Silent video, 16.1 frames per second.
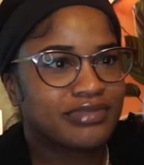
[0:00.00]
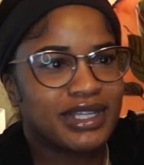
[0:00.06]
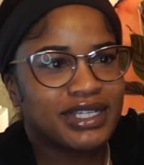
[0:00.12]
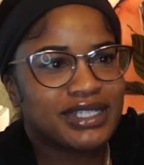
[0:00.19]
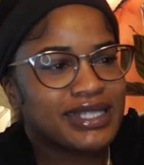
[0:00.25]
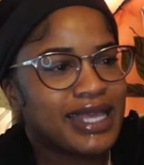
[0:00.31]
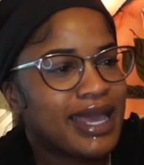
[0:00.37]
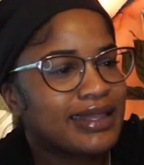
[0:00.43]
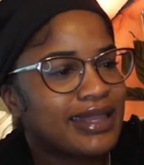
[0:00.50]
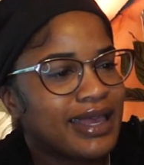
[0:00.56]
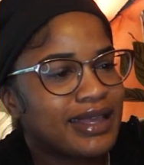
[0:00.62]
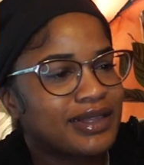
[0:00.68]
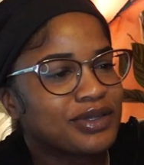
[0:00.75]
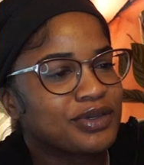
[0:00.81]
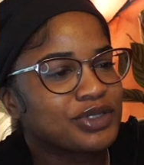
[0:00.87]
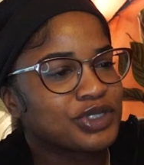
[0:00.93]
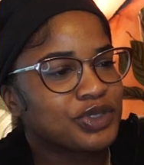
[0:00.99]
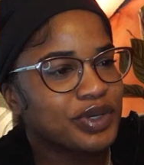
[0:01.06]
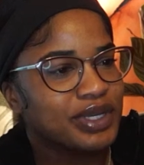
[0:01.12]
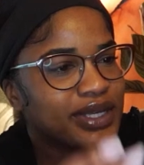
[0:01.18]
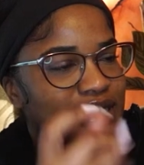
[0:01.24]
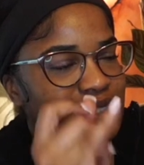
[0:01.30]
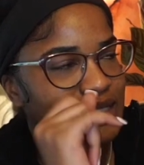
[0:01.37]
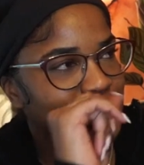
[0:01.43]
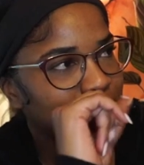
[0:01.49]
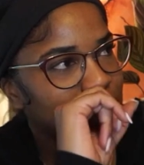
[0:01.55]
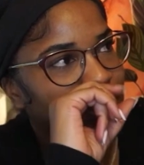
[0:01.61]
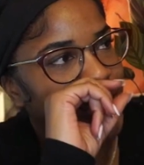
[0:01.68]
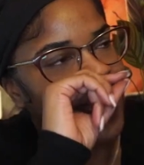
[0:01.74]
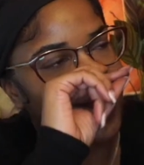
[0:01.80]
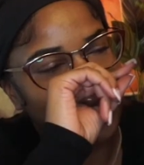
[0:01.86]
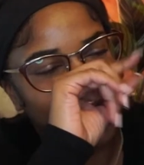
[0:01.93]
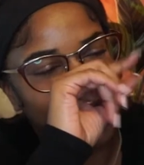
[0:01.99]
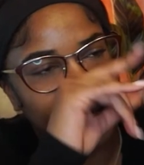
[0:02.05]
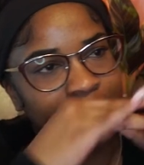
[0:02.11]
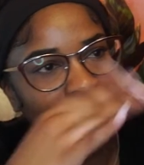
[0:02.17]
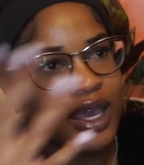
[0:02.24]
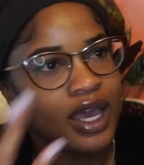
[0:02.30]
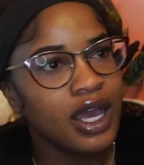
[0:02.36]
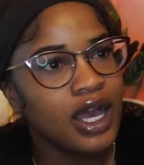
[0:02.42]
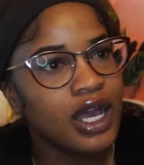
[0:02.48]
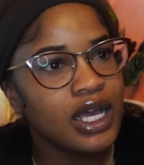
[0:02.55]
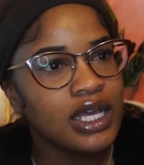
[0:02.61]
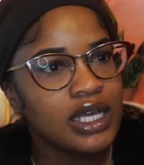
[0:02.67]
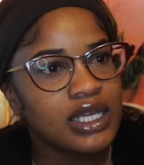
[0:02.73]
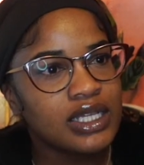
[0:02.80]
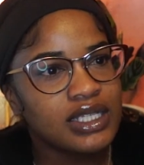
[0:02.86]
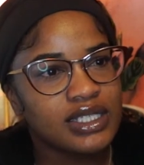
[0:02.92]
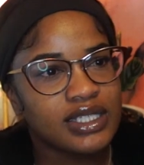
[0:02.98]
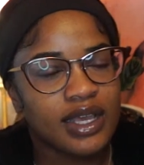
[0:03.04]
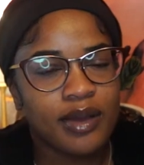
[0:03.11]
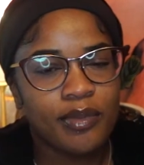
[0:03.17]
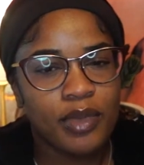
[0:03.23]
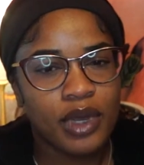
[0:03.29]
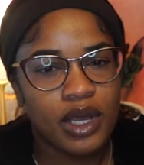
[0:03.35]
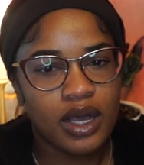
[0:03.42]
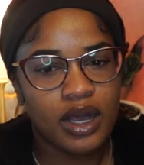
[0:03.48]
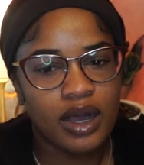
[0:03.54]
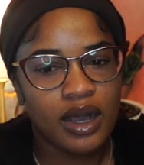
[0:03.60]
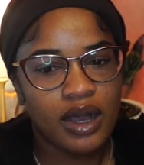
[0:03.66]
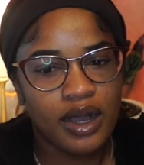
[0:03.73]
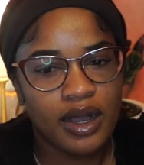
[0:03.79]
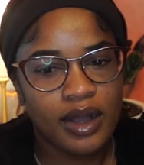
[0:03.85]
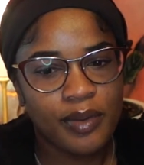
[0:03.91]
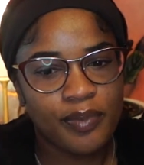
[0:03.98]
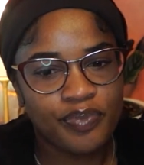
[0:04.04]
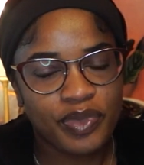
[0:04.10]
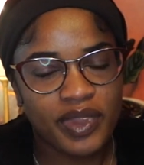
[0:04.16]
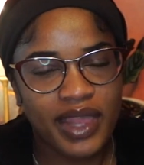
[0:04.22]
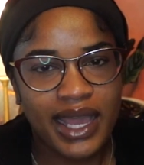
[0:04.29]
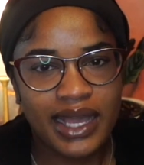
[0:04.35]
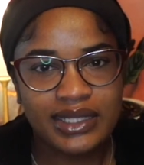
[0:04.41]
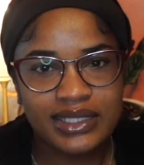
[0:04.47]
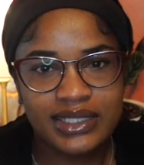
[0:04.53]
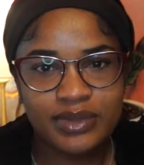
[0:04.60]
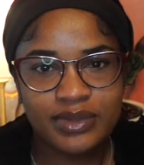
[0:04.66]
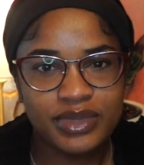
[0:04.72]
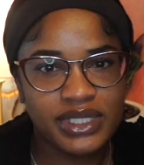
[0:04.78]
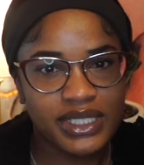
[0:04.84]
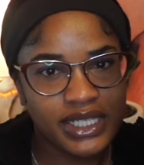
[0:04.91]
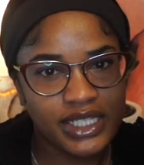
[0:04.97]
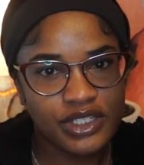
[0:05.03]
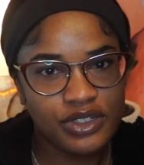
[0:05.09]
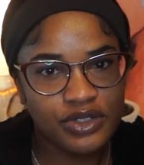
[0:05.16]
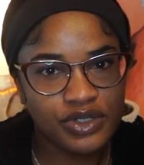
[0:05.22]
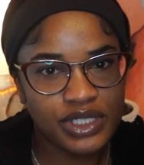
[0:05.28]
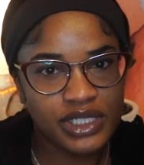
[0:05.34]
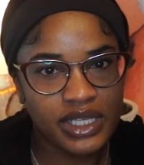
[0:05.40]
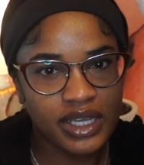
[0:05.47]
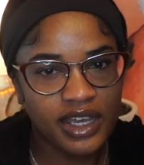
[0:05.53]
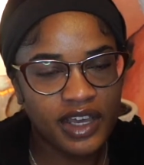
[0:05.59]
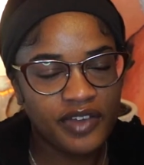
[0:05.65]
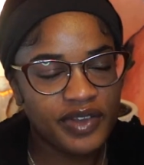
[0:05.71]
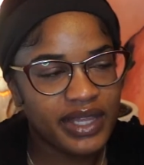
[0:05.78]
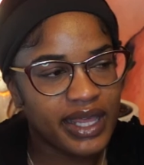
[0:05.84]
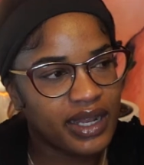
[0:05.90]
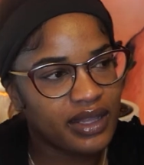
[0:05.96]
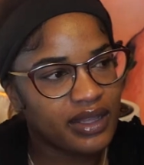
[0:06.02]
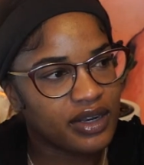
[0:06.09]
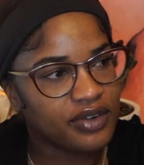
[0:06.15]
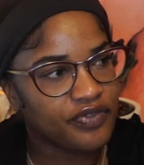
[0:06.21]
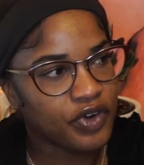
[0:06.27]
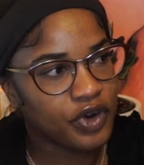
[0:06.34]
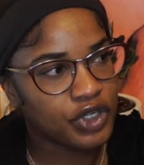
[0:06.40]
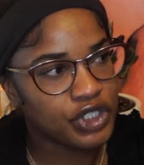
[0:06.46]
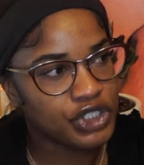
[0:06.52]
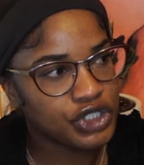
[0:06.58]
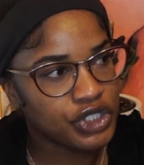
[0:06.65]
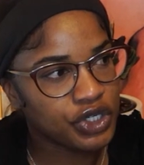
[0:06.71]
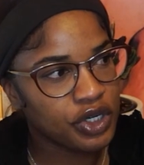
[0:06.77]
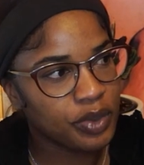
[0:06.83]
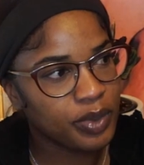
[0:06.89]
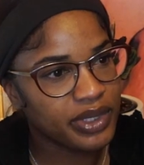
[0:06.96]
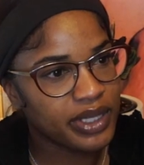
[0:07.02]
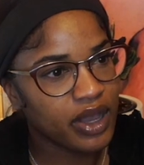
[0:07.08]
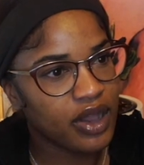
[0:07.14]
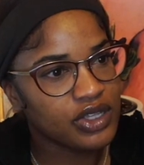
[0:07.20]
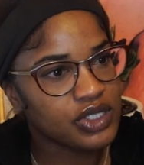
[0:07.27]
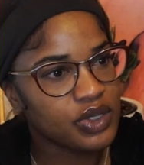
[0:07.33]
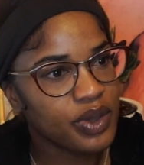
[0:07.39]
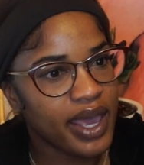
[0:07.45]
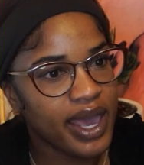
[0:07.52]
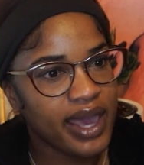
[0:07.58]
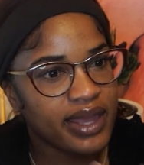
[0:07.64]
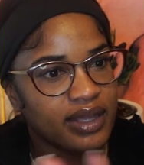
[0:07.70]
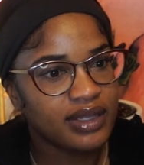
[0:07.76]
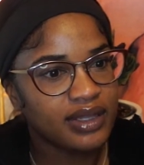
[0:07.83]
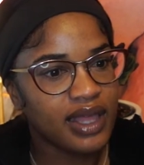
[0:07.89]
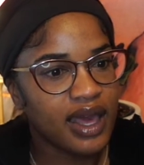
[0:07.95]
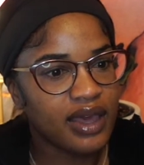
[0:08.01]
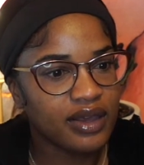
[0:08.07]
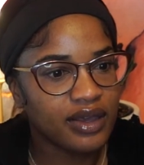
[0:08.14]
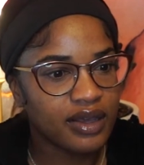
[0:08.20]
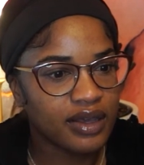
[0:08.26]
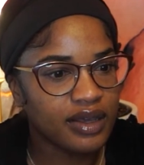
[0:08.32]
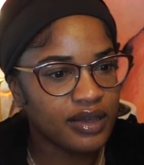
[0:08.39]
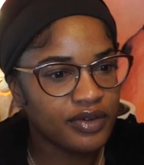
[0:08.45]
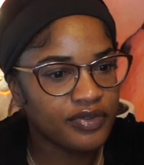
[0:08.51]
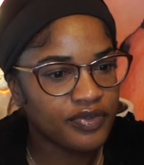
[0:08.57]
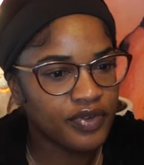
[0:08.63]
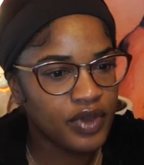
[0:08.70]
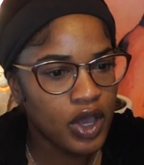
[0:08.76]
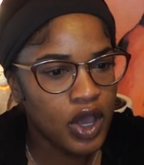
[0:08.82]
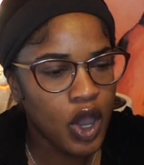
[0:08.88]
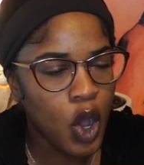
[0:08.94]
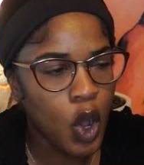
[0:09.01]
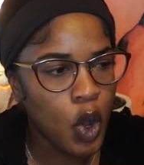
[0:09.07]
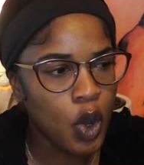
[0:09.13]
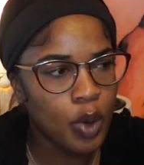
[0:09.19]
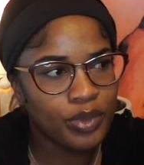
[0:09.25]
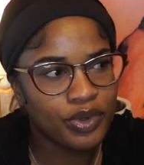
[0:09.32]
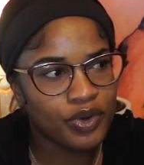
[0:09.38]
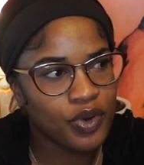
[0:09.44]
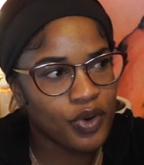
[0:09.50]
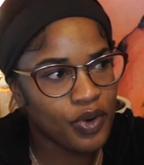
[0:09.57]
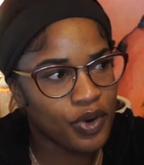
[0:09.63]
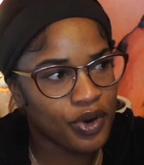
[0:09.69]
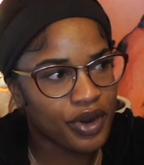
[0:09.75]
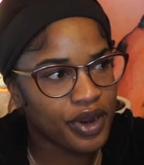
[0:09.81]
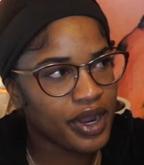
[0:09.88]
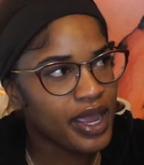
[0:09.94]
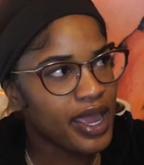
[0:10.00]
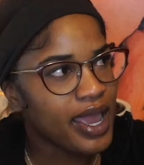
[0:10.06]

They just had like little trinkets in there. They had like some, um, they had some seasonal stuff and they had a lot of furniture, but they also had a lot of home decor.